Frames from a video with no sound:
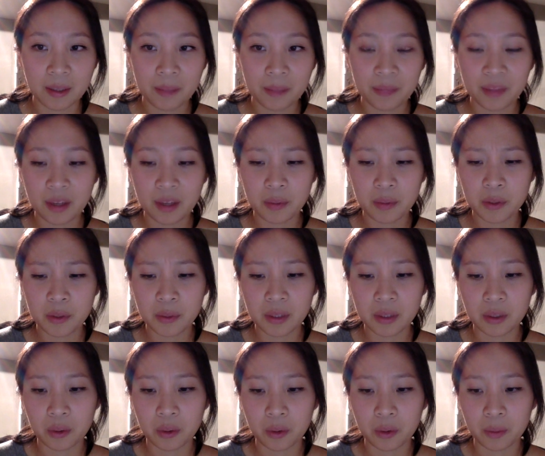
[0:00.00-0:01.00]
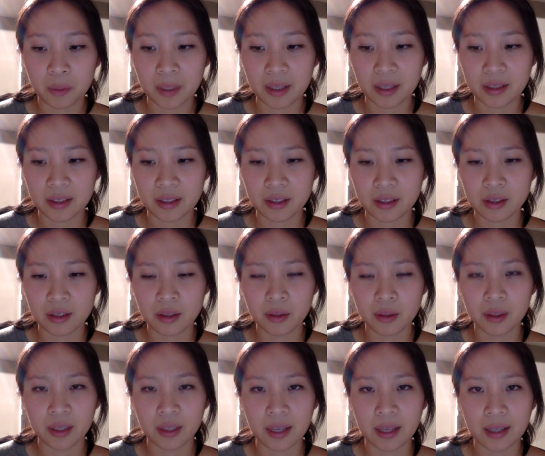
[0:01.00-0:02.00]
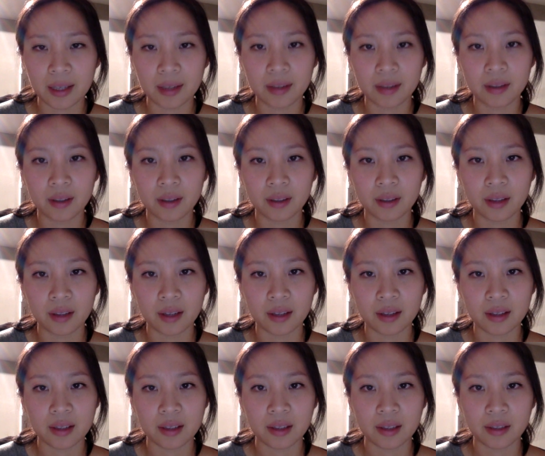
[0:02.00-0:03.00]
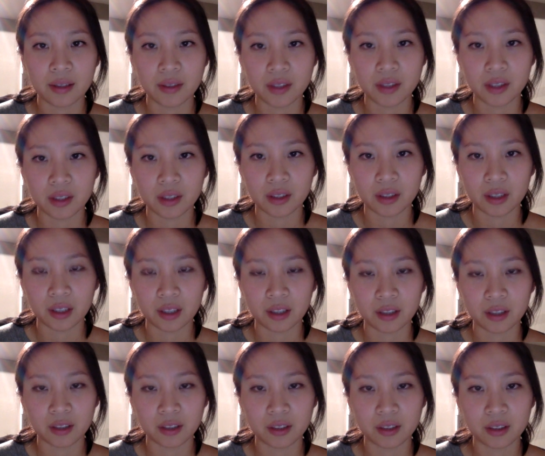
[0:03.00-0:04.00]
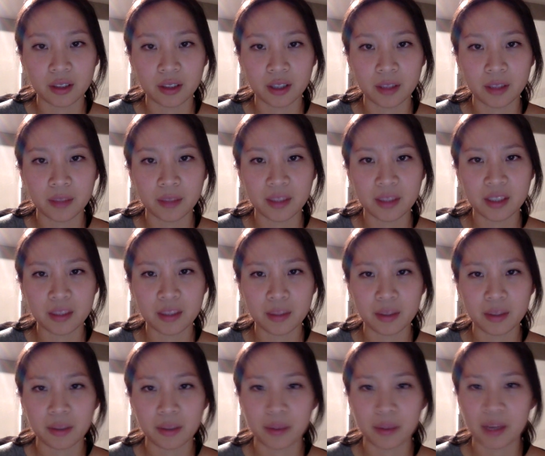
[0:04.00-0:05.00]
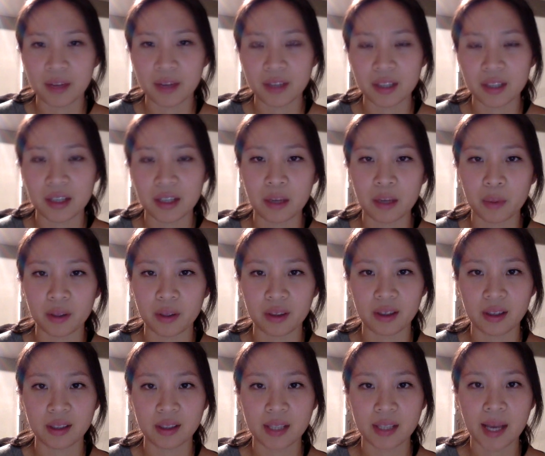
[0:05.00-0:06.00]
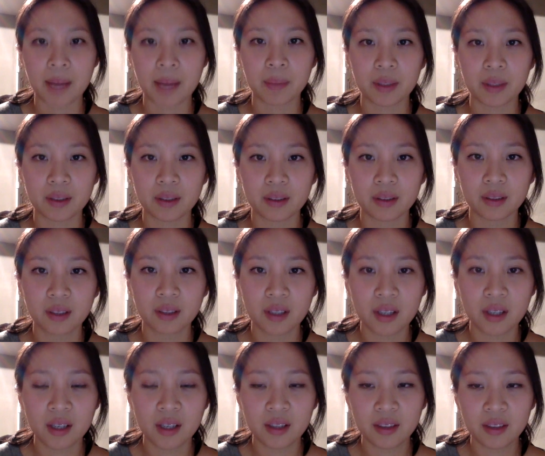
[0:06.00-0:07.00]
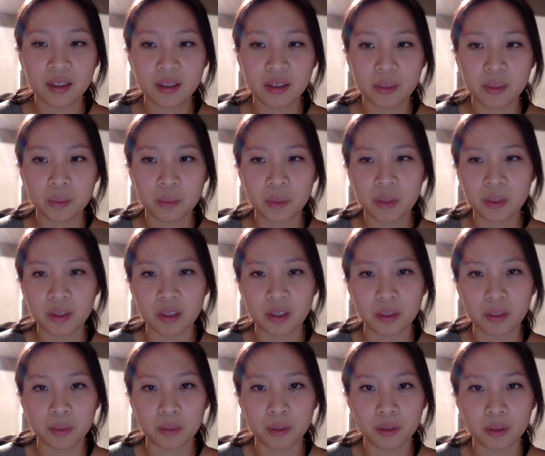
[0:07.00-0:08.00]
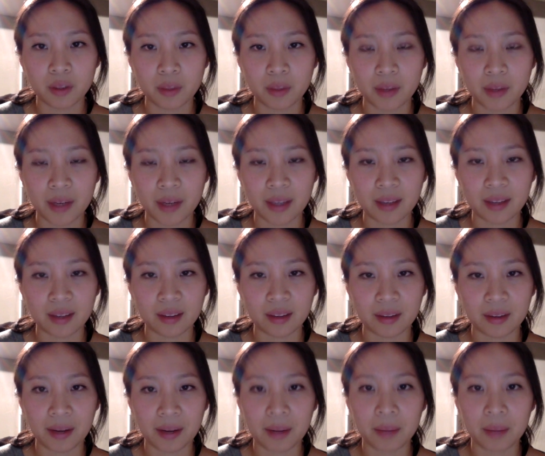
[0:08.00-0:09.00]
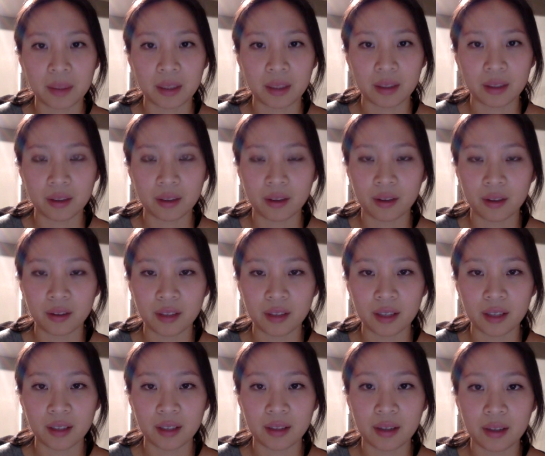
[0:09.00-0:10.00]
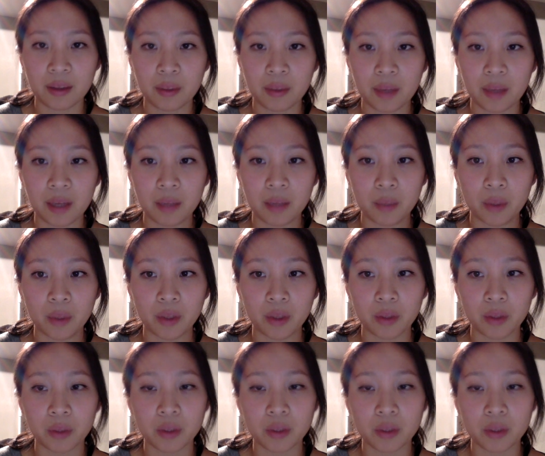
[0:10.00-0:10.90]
that was really cool because it's so unlike a lot of the television and cinema that we have today where things happen. This wasn't a movie about anything happening at all, and in that way, Boyhood was